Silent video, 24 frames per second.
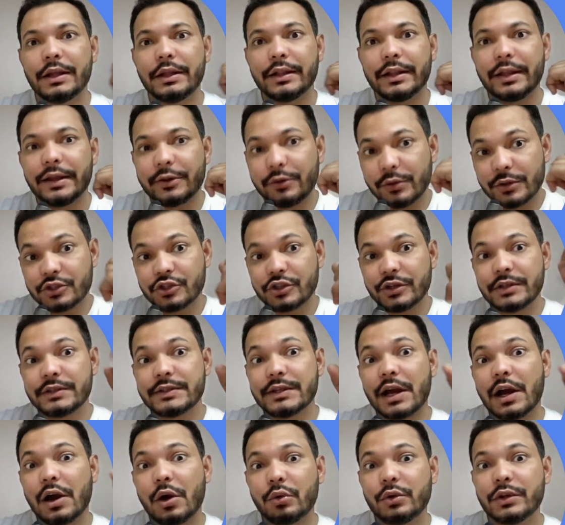the question is,
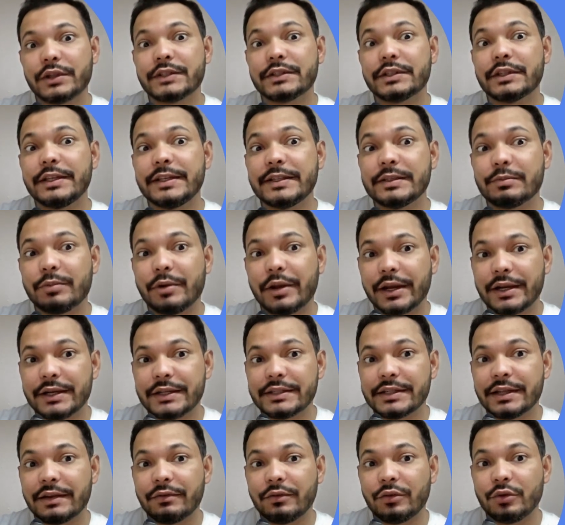how does these brands
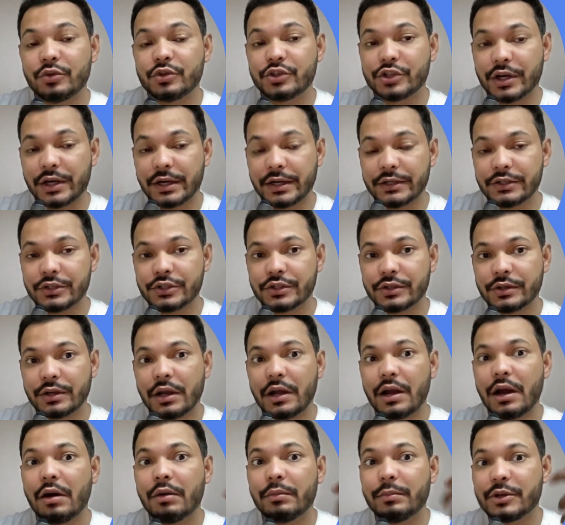have to charge?
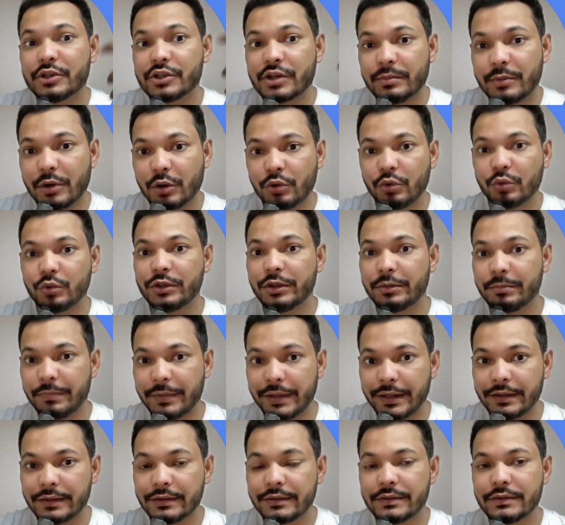How much amount do they
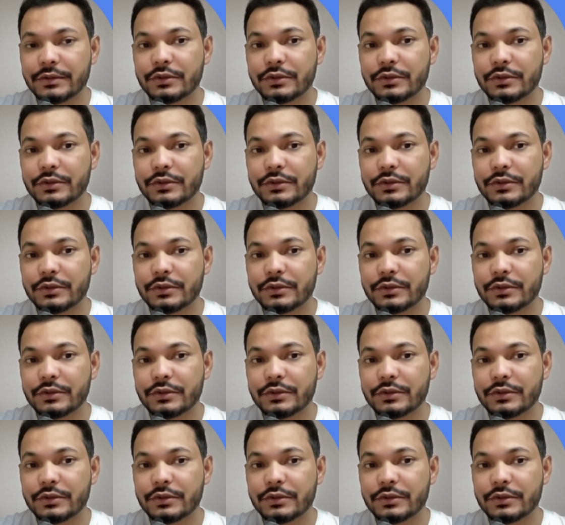pay?